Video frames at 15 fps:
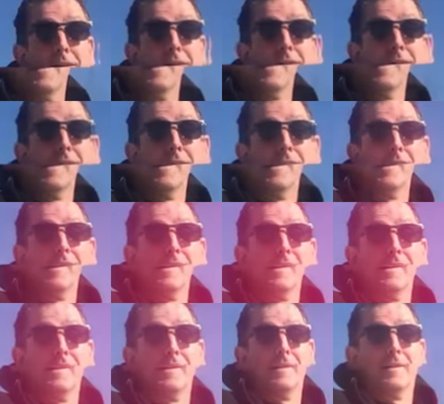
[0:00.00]

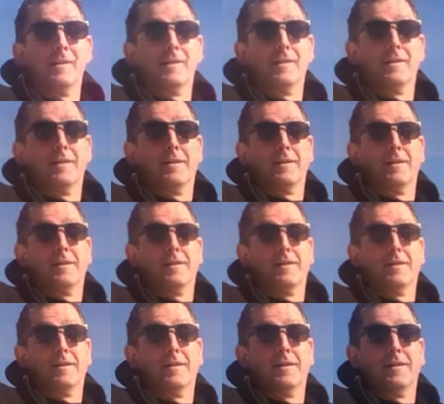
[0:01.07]

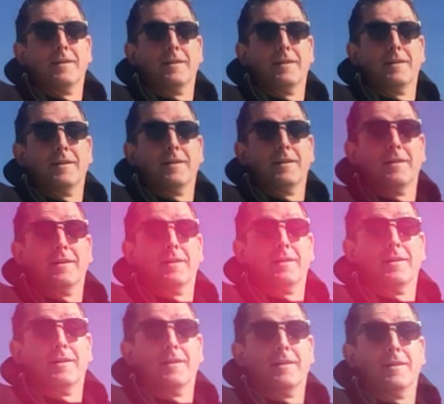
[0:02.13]

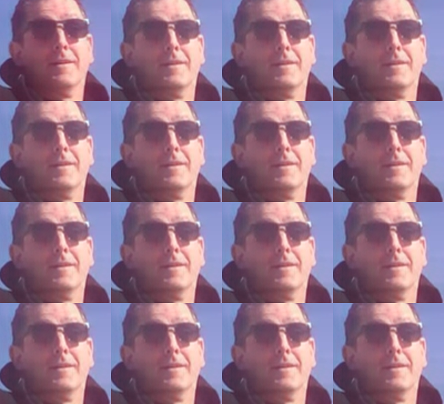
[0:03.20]
No one is speaking in this clip.